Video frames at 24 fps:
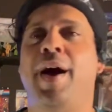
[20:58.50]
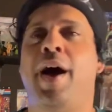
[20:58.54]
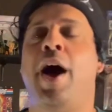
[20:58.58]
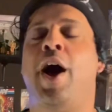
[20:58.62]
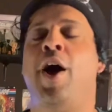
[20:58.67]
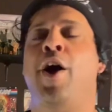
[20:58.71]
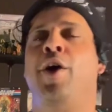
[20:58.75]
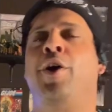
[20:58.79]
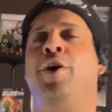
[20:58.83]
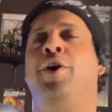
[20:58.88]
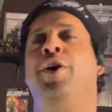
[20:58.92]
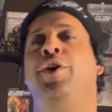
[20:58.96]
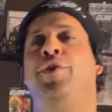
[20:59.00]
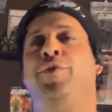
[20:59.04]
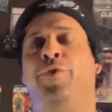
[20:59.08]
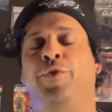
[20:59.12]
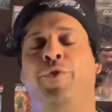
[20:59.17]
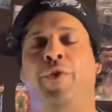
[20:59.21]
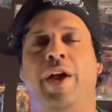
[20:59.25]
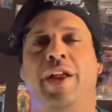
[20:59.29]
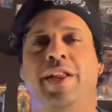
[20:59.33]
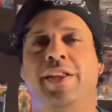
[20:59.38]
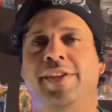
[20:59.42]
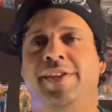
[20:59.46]
our good
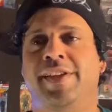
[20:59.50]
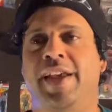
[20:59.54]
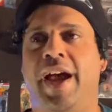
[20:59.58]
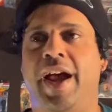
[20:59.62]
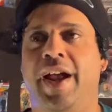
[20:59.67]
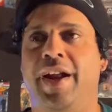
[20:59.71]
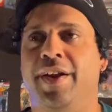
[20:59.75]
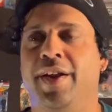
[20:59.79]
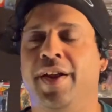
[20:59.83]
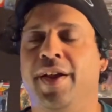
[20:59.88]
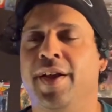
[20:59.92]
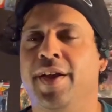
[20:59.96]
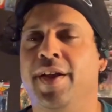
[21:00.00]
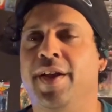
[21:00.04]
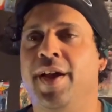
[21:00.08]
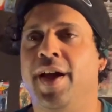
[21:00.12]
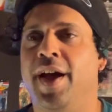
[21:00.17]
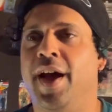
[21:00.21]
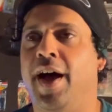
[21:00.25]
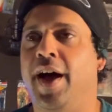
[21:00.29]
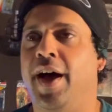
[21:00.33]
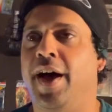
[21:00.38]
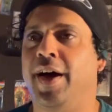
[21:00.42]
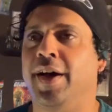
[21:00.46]
friends at
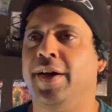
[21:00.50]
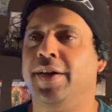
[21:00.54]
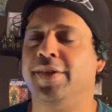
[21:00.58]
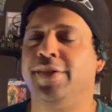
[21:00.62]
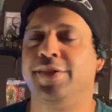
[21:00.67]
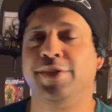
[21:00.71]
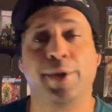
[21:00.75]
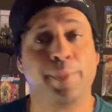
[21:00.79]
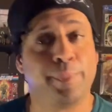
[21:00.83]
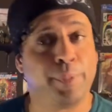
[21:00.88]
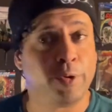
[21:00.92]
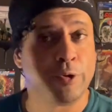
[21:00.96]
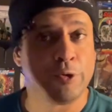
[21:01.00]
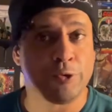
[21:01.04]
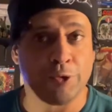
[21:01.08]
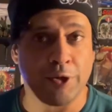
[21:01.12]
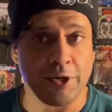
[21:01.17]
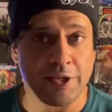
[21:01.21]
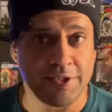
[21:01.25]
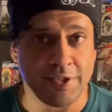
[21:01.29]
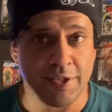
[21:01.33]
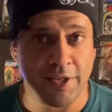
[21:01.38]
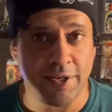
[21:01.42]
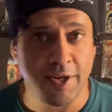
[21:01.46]
uh, Simple
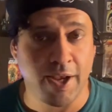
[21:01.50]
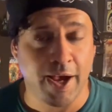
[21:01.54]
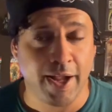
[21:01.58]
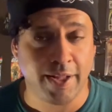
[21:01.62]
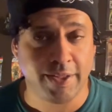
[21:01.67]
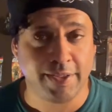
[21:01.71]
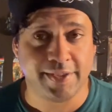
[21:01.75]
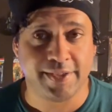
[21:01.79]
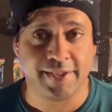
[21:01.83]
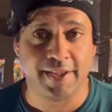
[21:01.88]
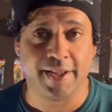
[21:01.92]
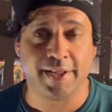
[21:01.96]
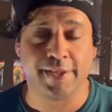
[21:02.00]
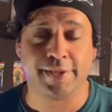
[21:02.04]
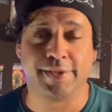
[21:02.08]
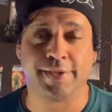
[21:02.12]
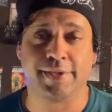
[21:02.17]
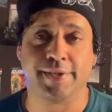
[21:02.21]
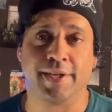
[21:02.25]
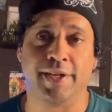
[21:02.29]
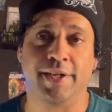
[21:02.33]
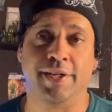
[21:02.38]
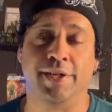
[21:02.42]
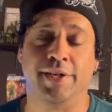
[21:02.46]
Tricks and
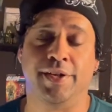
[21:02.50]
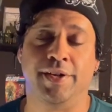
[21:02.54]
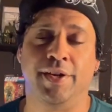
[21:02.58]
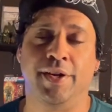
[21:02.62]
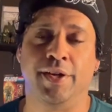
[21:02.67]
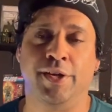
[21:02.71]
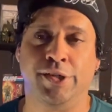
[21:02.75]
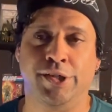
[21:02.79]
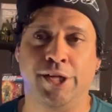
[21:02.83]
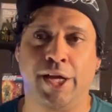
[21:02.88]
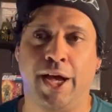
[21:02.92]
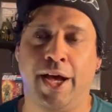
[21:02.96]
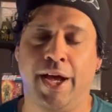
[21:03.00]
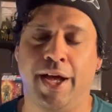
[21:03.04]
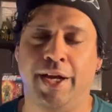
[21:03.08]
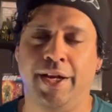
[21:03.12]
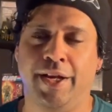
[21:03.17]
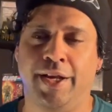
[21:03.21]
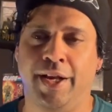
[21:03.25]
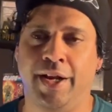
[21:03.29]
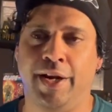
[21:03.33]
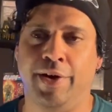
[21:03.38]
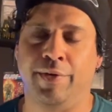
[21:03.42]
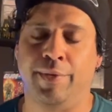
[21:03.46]
Nonsense, uh, John
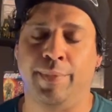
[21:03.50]
and